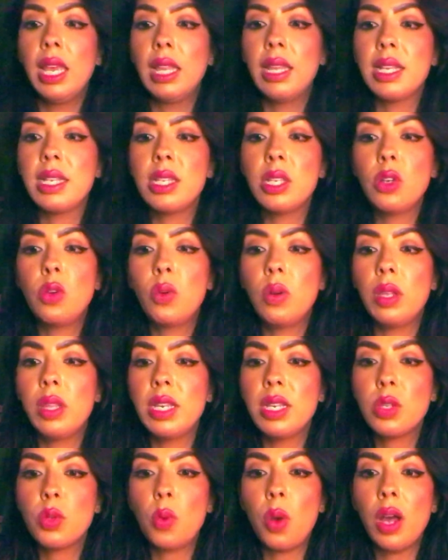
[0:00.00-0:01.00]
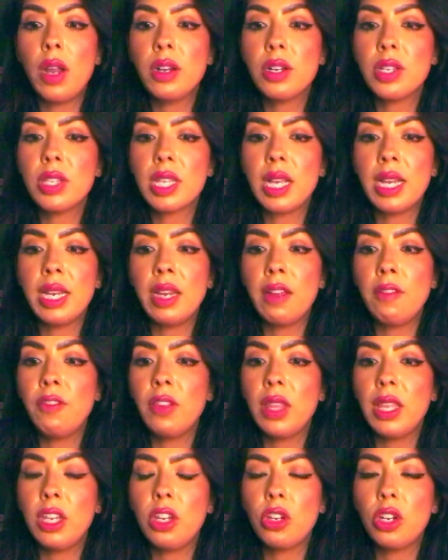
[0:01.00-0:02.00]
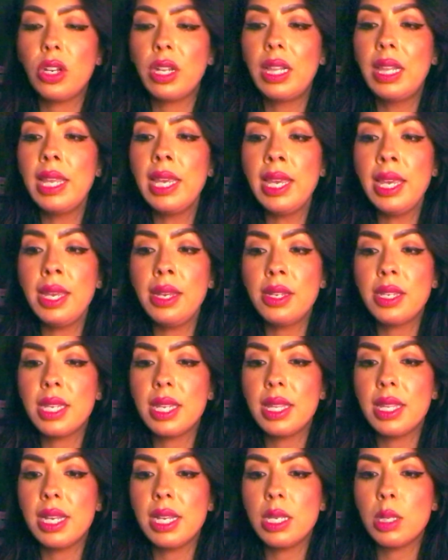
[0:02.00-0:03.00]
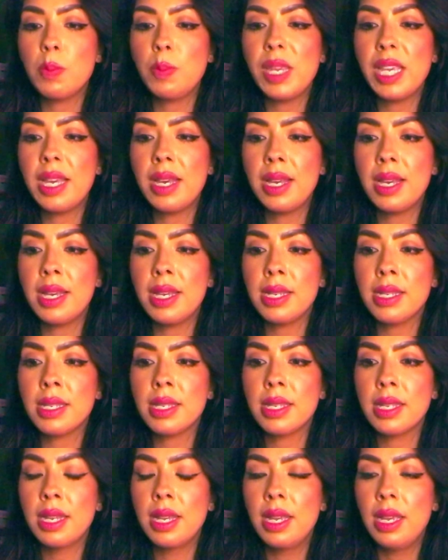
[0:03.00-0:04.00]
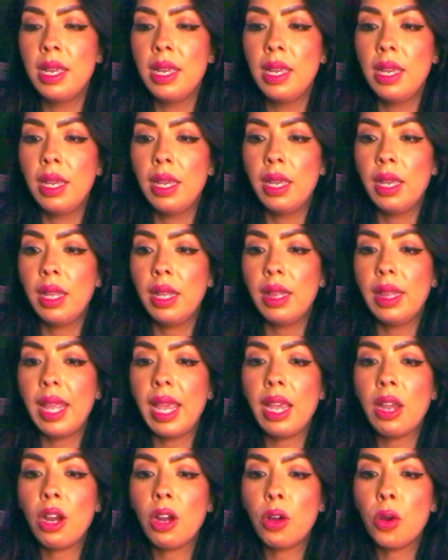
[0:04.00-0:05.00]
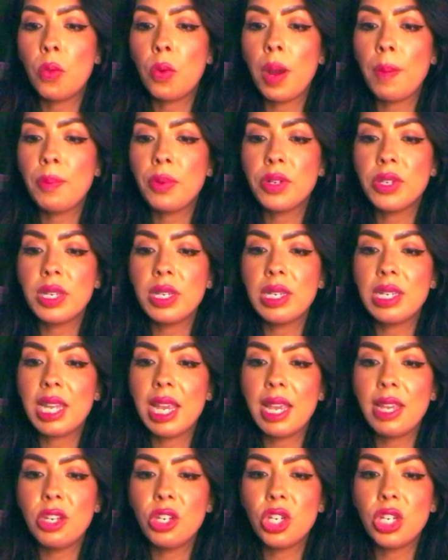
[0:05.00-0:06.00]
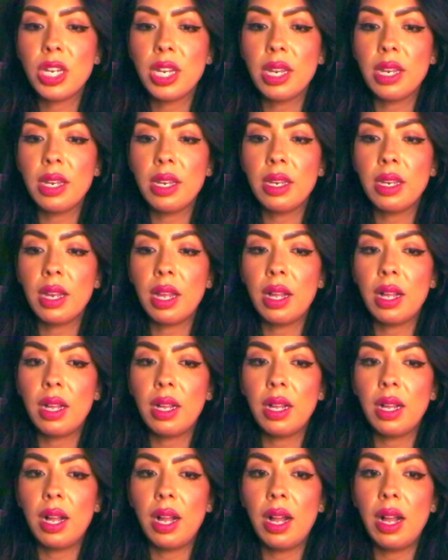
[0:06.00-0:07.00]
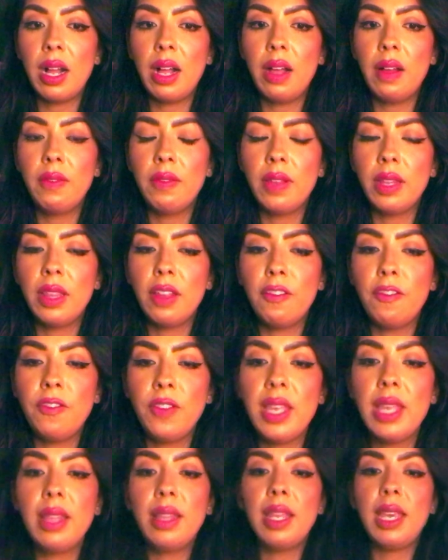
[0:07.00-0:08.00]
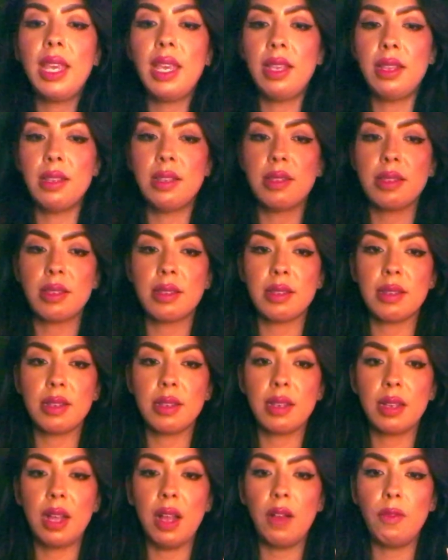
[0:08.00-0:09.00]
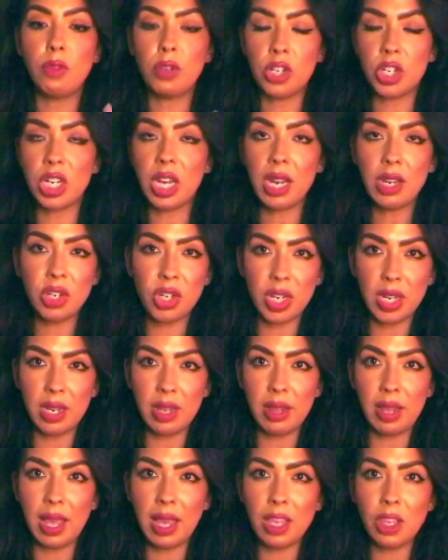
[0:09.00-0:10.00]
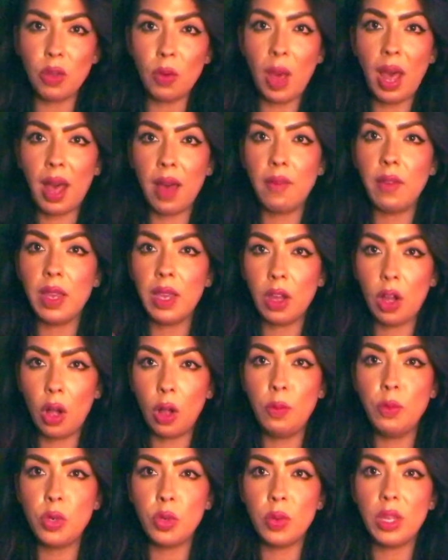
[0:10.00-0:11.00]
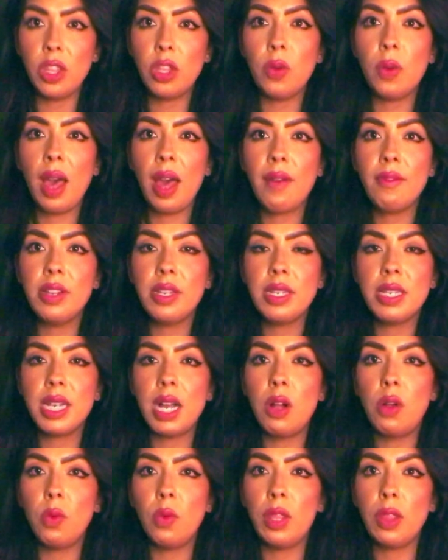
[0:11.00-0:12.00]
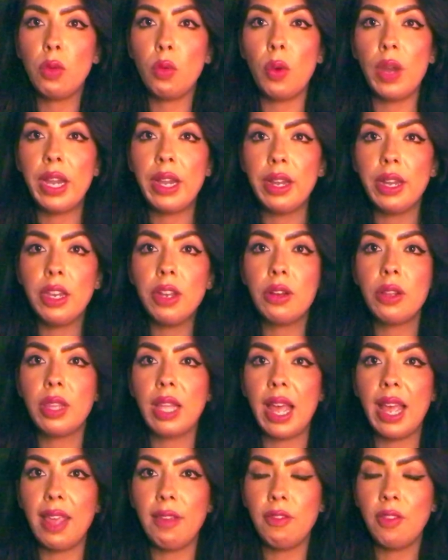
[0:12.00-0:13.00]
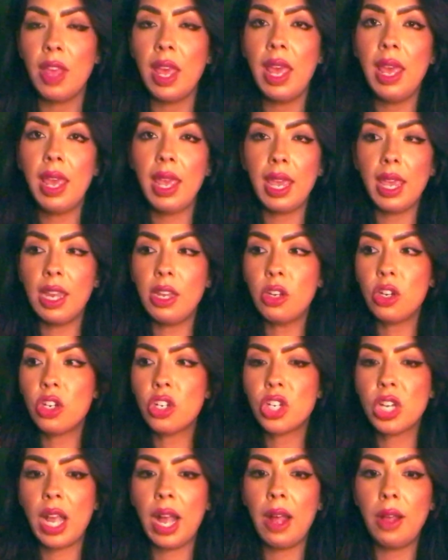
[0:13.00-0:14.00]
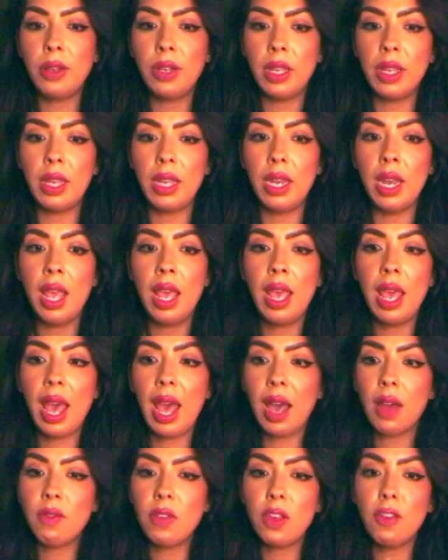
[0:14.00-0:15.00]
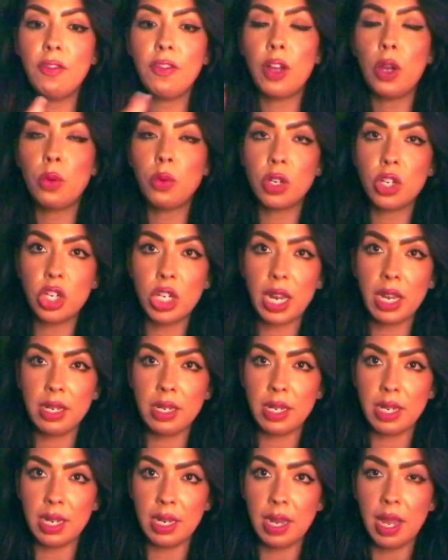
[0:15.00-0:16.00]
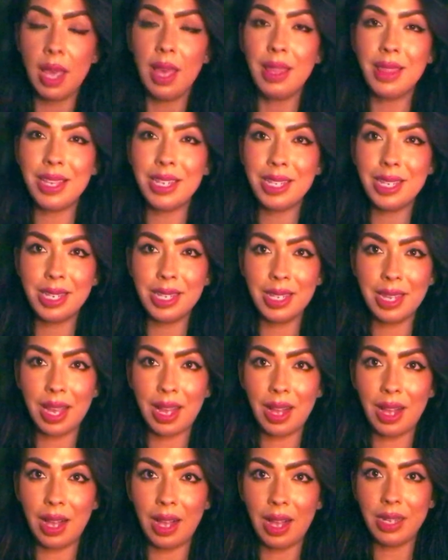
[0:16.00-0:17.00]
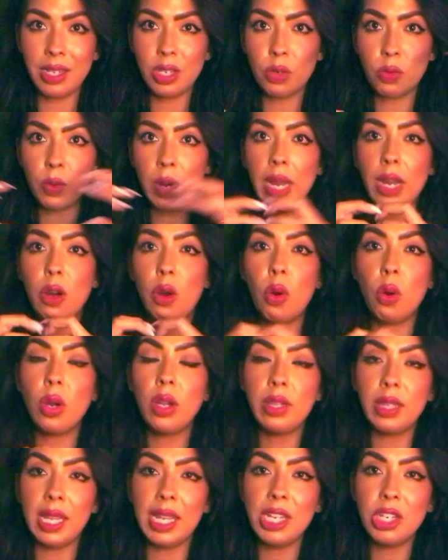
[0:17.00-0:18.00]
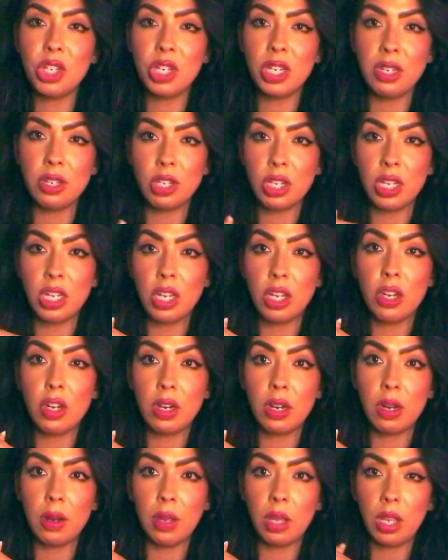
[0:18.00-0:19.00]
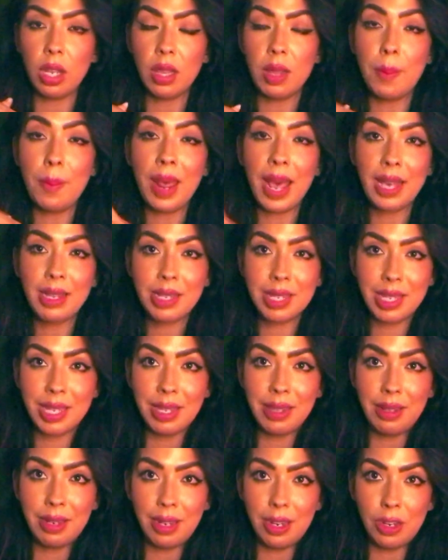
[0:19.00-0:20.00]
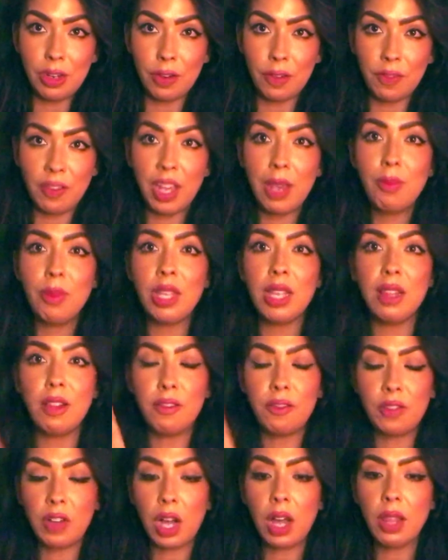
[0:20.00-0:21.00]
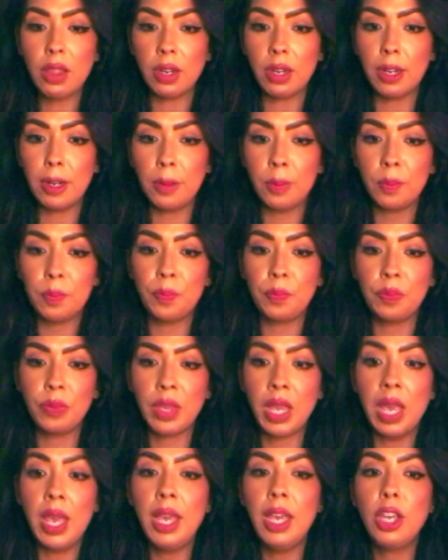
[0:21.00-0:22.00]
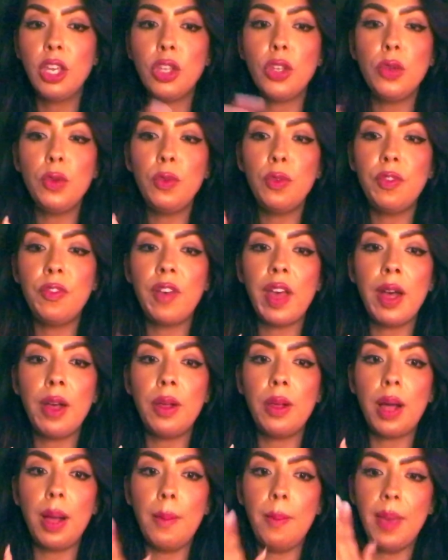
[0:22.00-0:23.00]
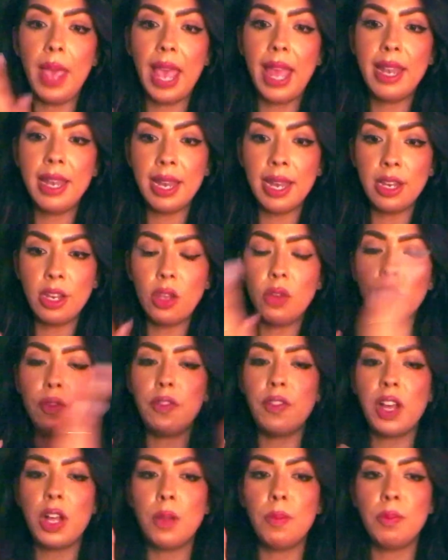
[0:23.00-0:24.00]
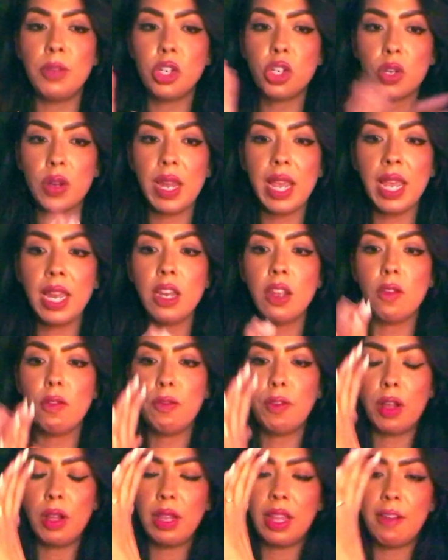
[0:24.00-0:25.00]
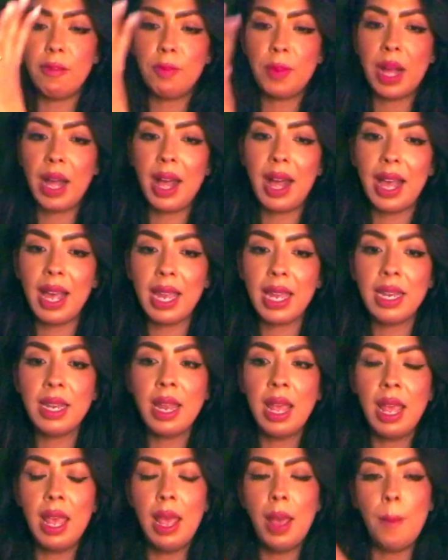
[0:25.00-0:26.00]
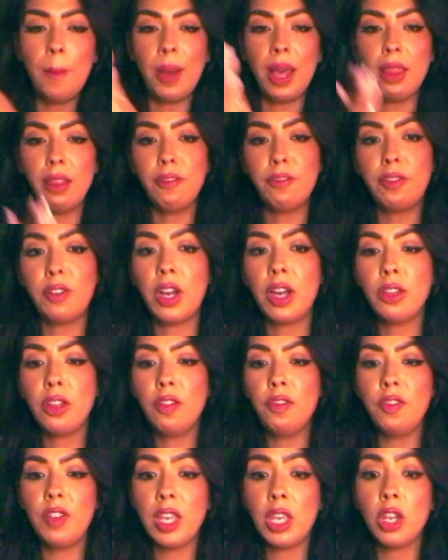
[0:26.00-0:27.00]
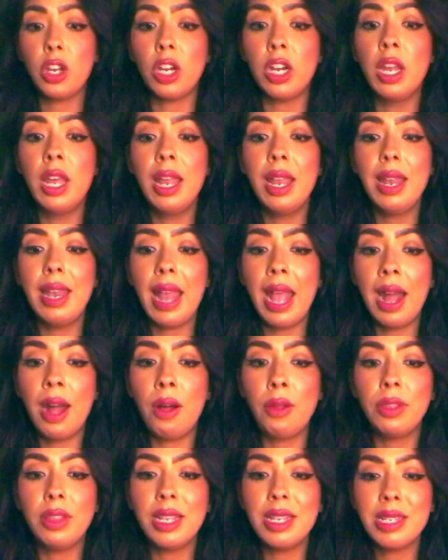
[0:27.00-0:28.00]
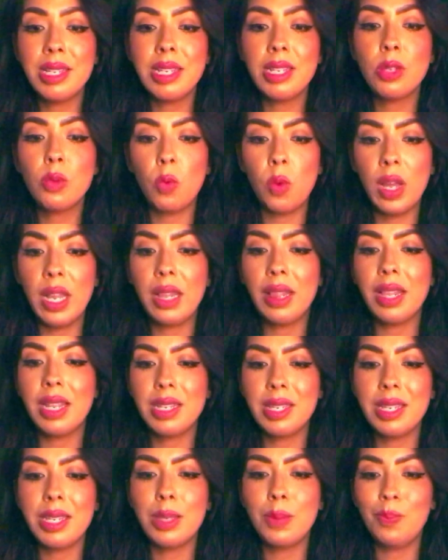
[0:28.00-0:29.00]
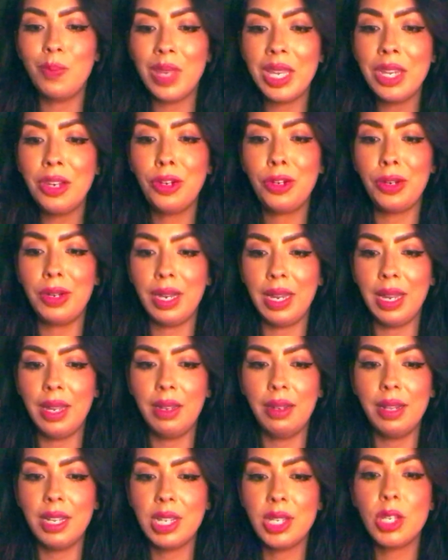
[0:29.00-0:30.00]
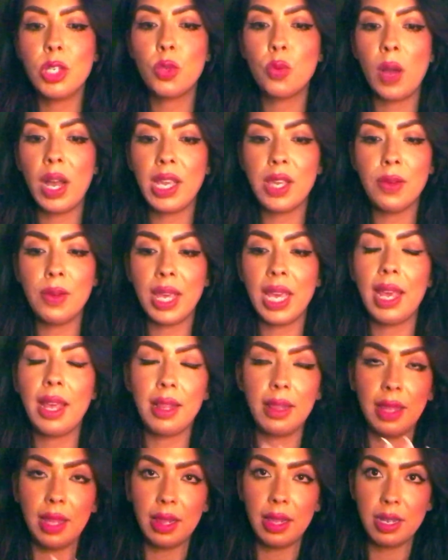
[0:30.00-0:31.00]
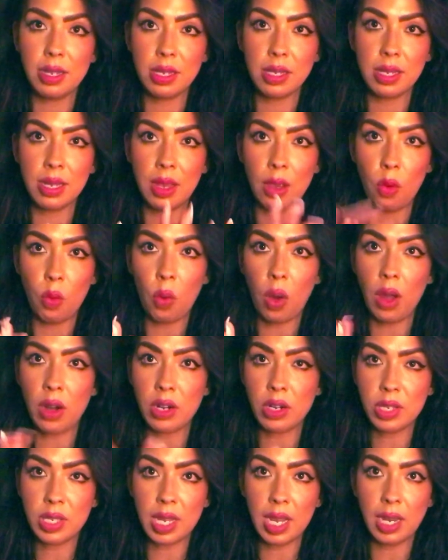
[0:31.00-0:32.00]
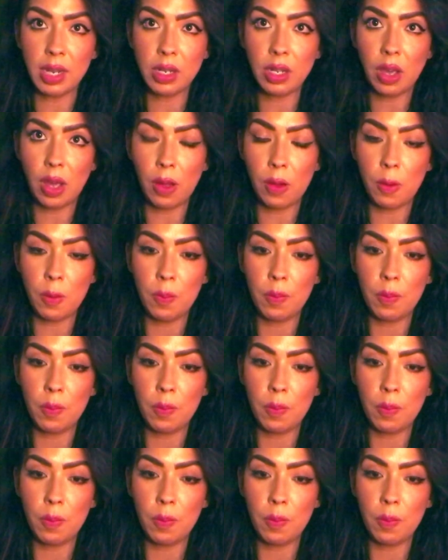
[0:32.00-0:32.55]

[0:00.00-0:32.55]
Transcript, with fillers: This this water sign, I feel like you're clinging to this because they are a representation of the feelings of rejection that you haven't coped with, you haven't dealt with. Where in your life, in your childhood, have you felt rejected? This is a, direct correlation to your the masculine in your family, the father. You felt abandoned. You felt betrayed. You felt left behind by the father figure. Now, this is what this is mirroring. This is why you can't let this water sign go.